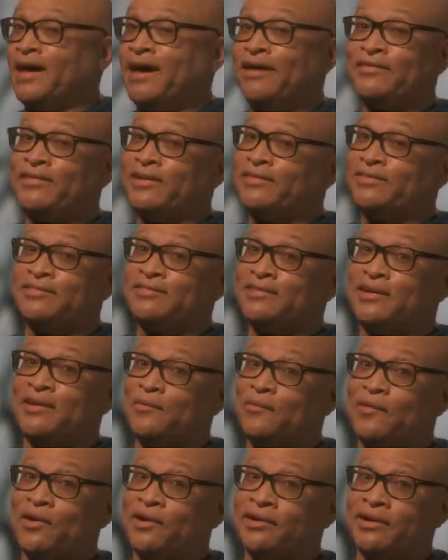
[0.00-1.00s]
don't think that's
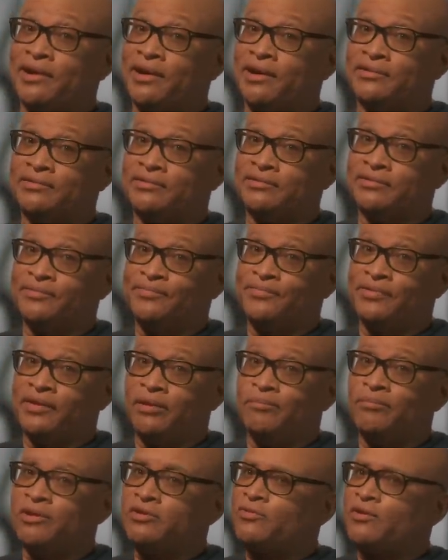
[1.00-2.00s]
gonna work, guys.
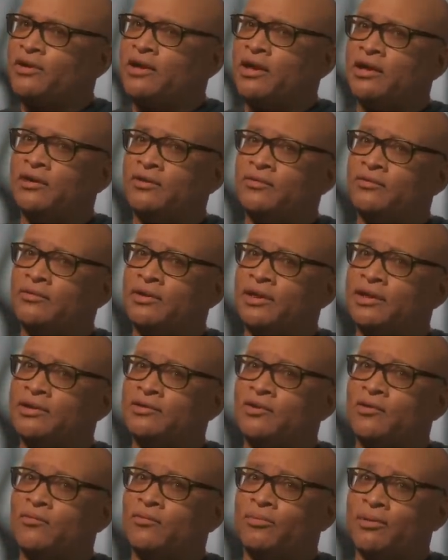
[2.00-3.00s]
Mitch McConnell
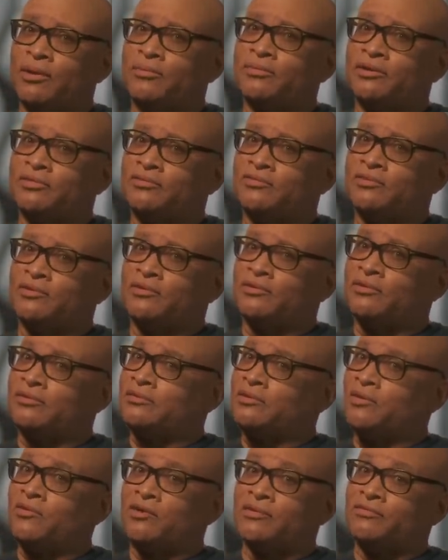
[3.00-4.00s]
and your Republican senator
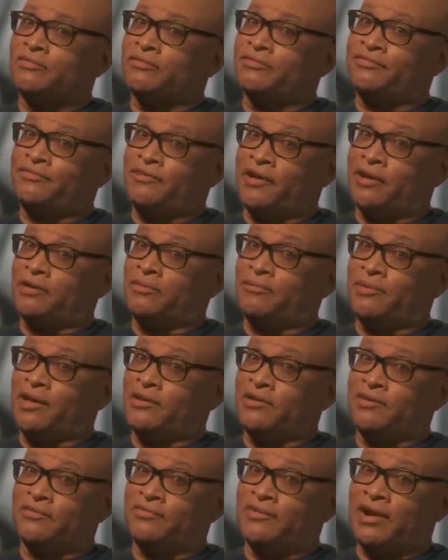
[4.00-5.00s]
don't give a fuck
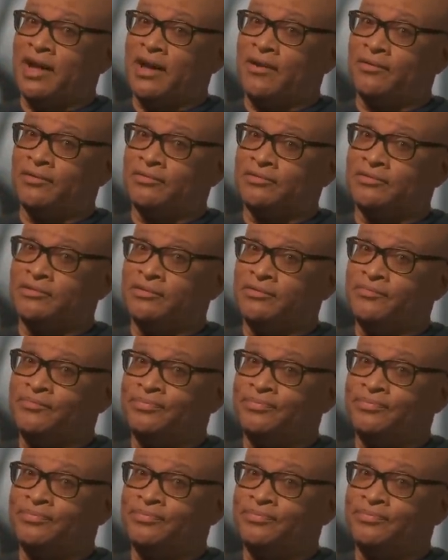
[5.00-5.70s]
about your flowers.